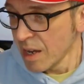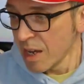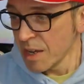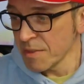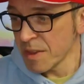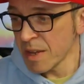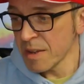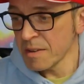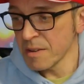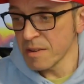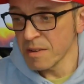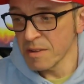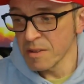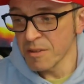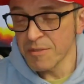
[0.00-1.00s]
And then
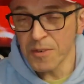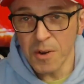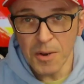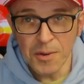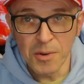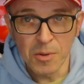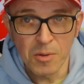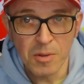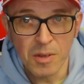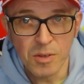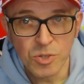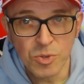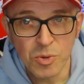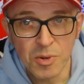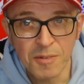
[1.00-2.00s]
the final
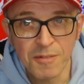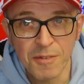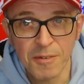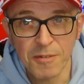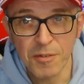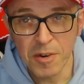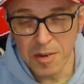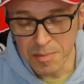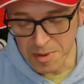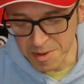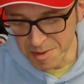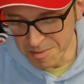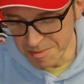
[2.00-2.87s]
sort of freebie